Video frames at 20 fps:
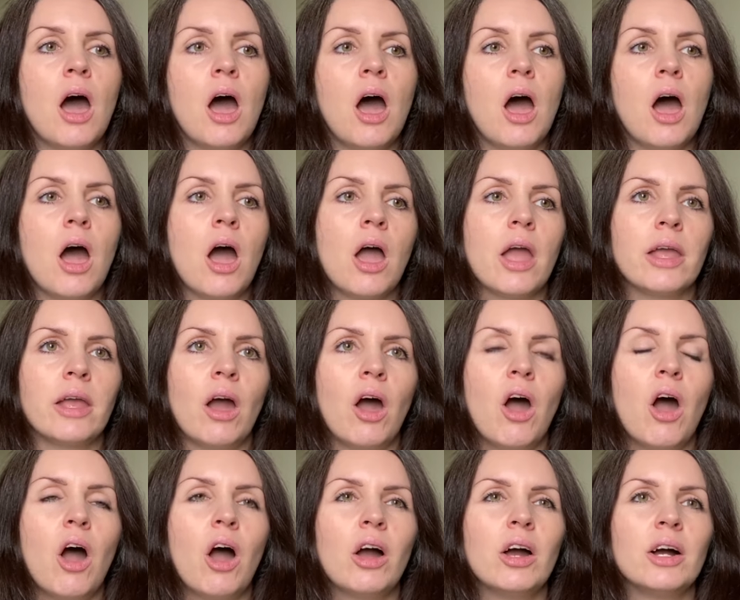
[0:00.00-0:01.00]

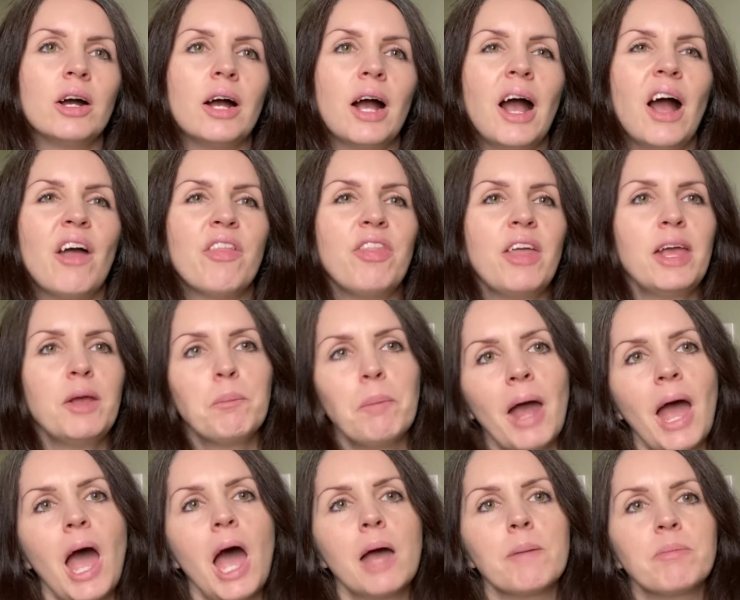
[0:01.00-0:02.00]
I think
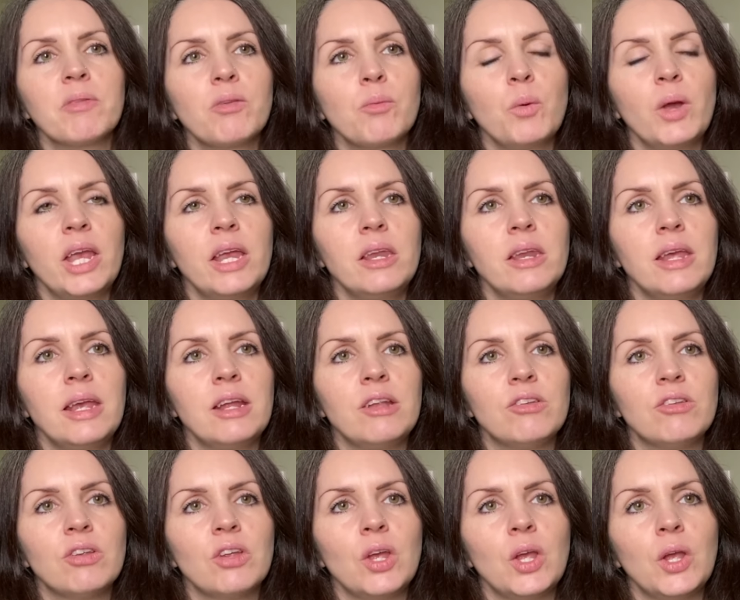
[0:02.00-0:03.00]
perhaps we need
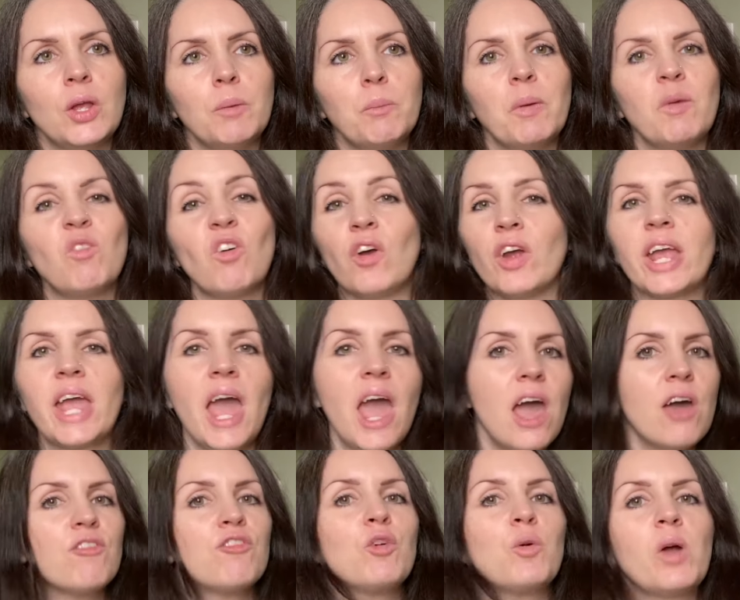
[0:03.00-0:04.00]
to be very
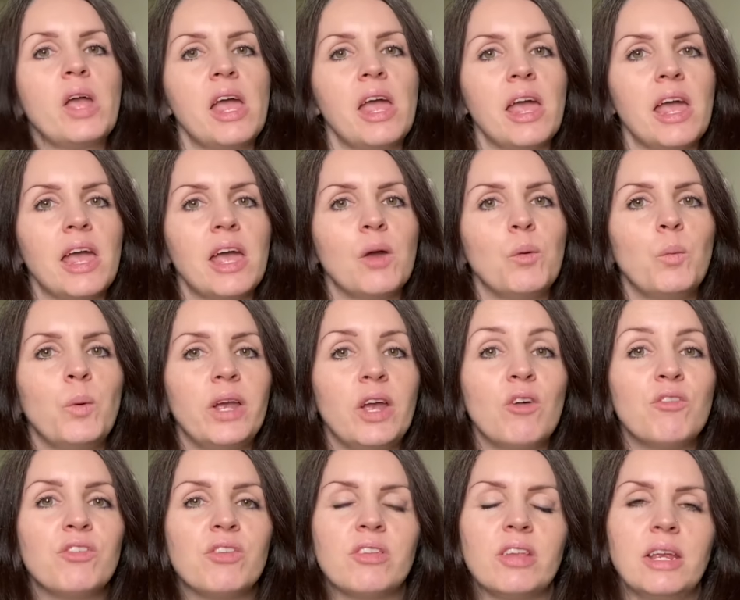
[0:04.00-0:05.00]
careful here. We
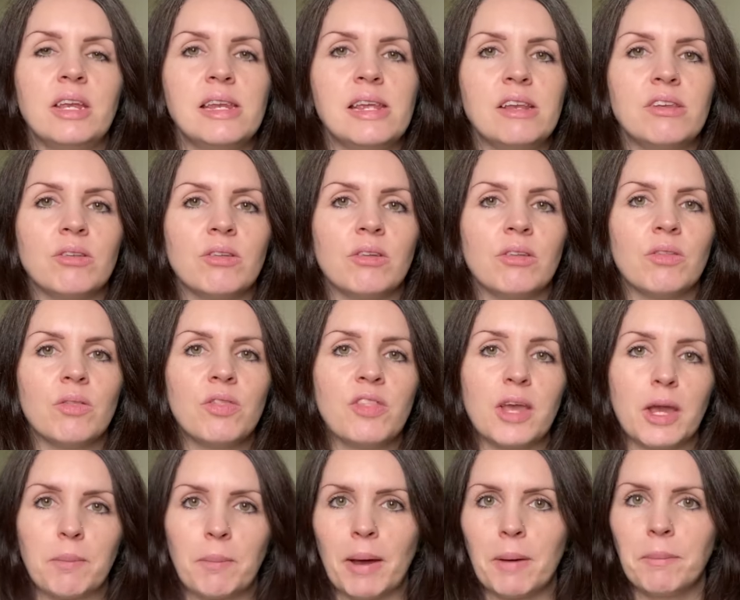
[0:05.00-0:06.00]
obviously need to
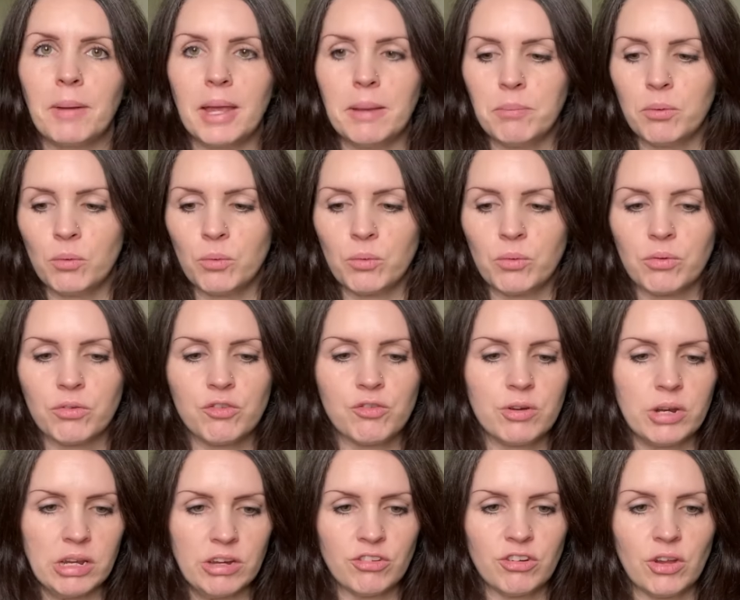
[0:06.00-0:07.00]
think about people's
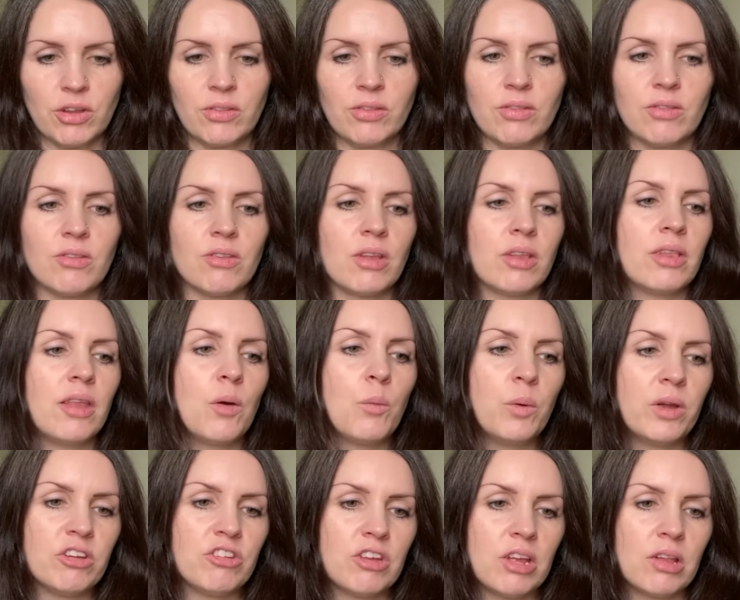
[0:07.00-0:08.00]
traditions and their
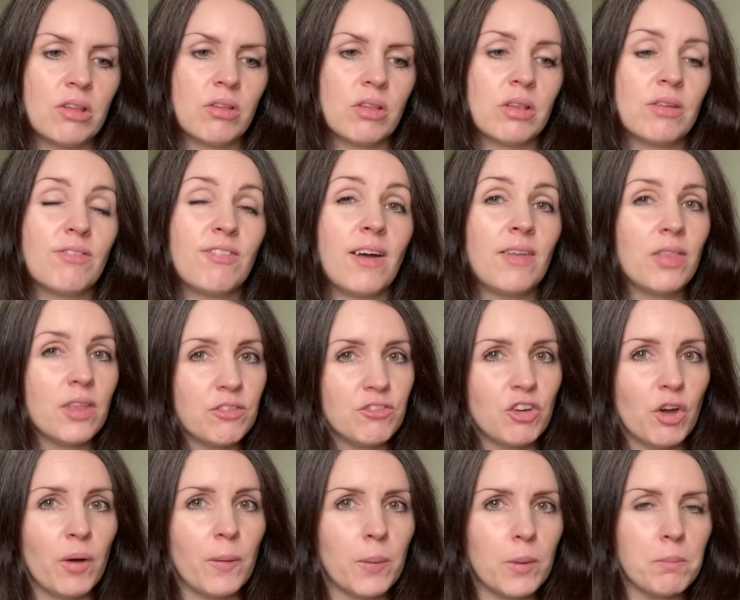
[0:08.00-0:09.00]
wishes and the fact they've
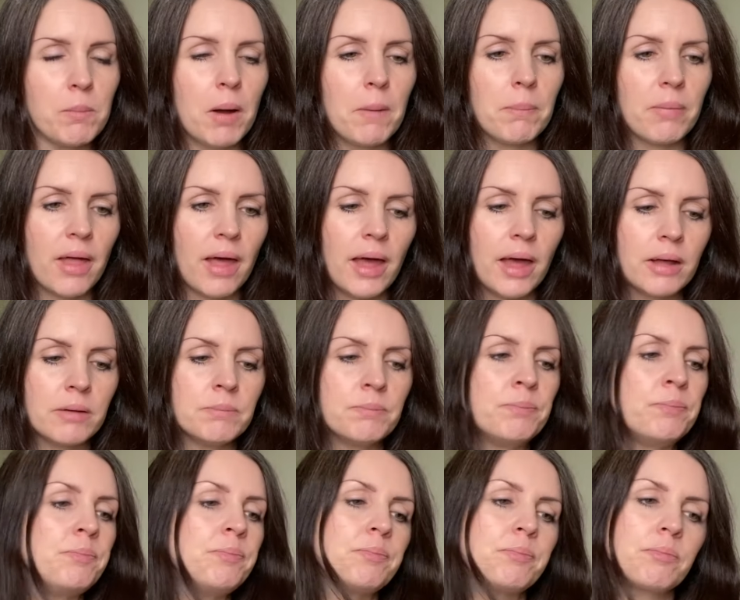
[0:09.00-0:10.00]
tied them up there.
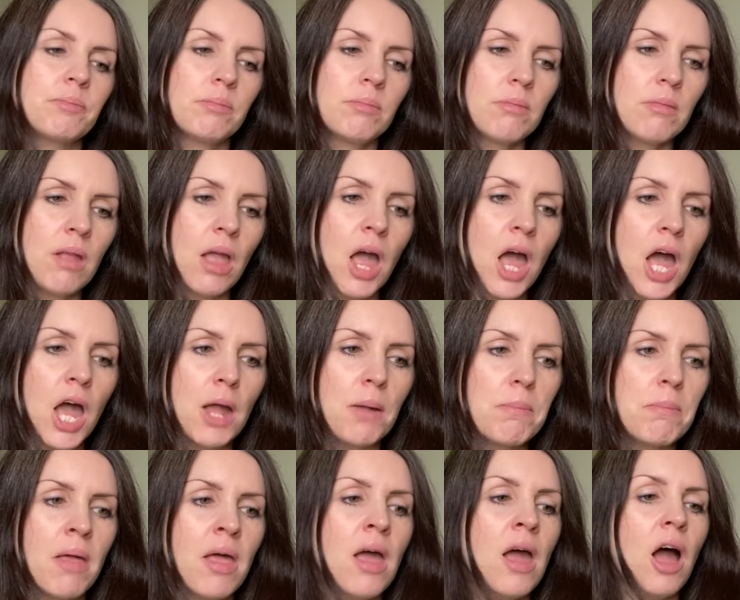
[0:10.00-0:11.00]

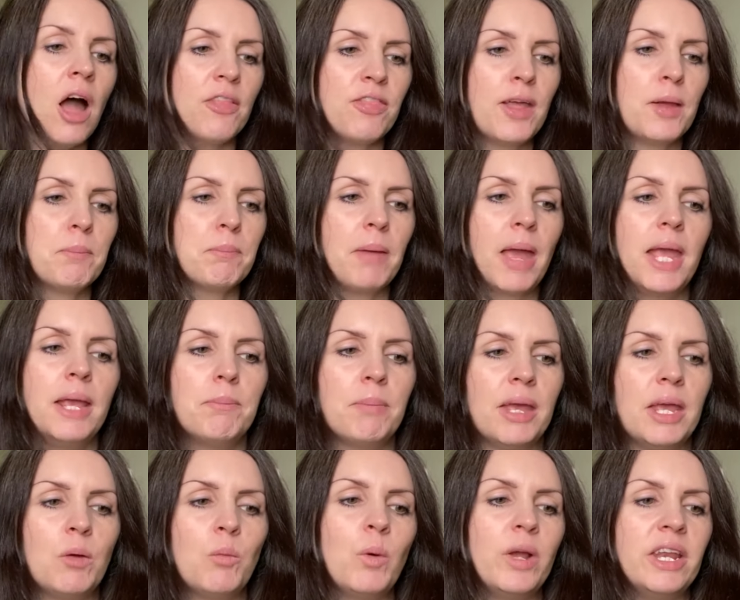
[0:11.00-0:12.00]
I think
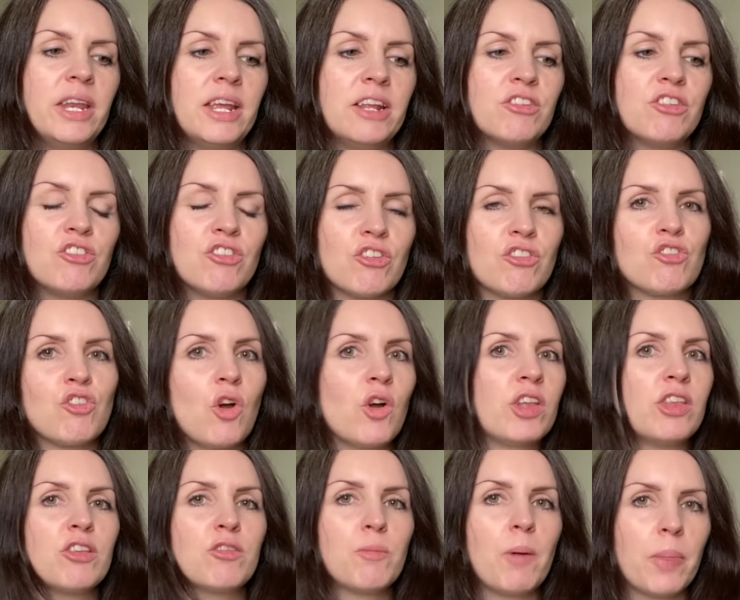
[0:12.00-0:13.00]
maybe we need to just try
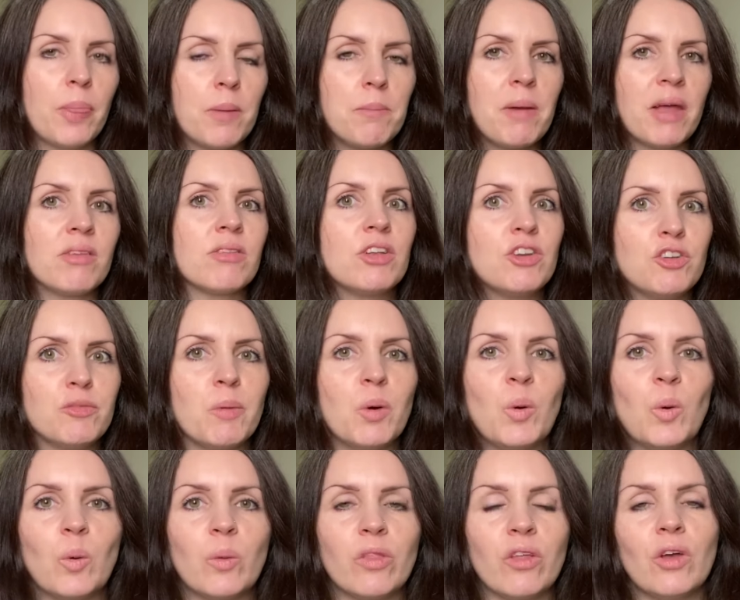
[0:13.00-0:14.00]
and spread the message
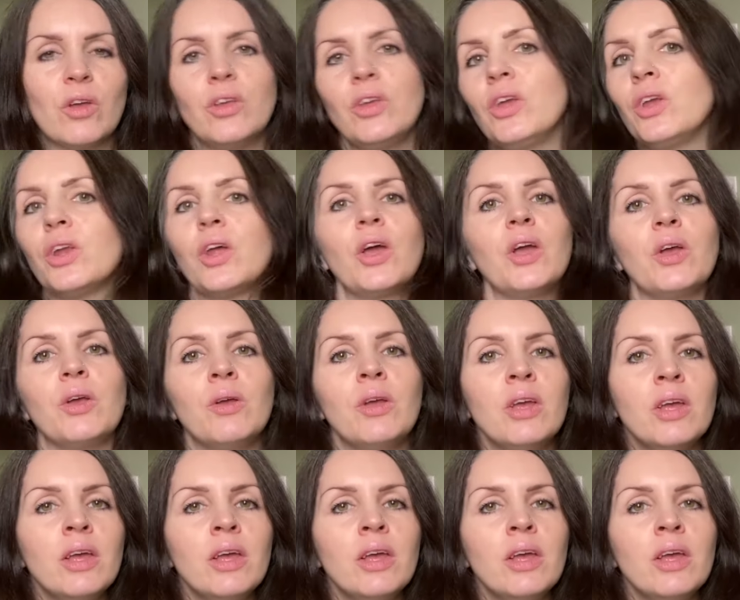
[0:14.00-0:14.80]
more that, you know,